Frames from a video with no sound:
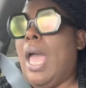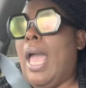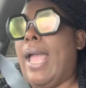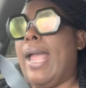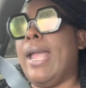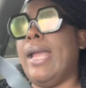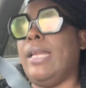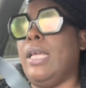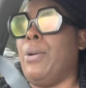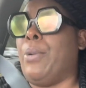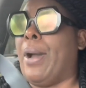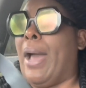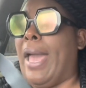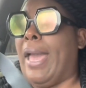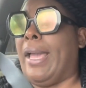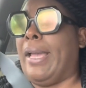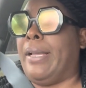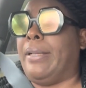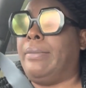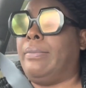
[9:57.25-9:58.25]

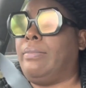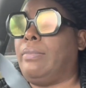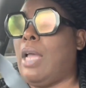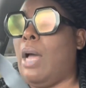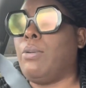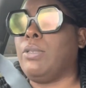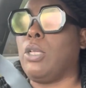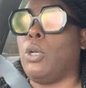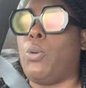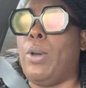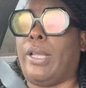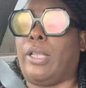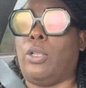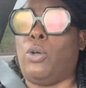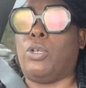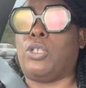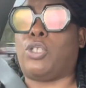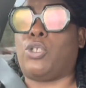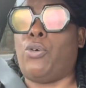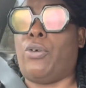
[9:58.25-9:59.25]
Anyway, that was a quick
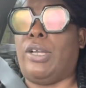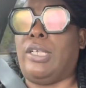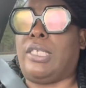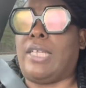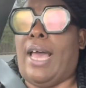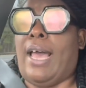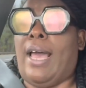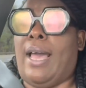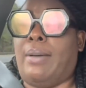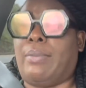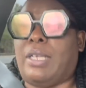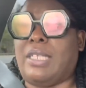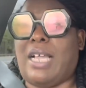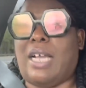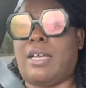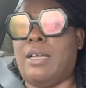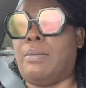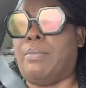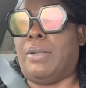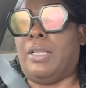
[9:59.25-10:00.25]
little story time because I
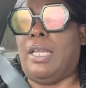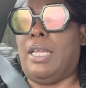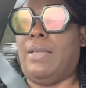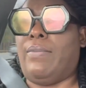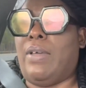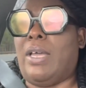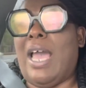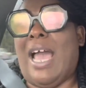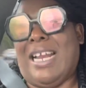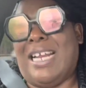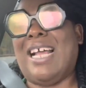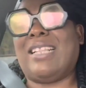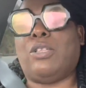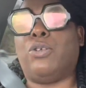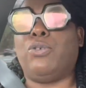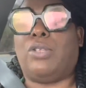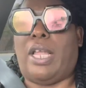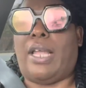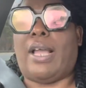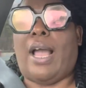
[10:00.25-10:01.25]
couldn't believe it. And I
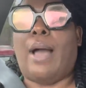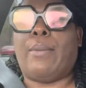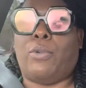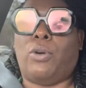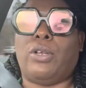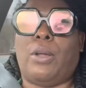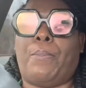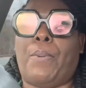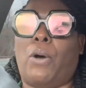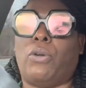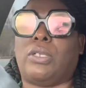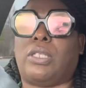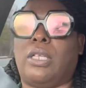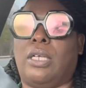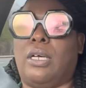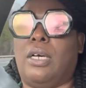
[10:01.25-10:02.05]
do think I'm going to post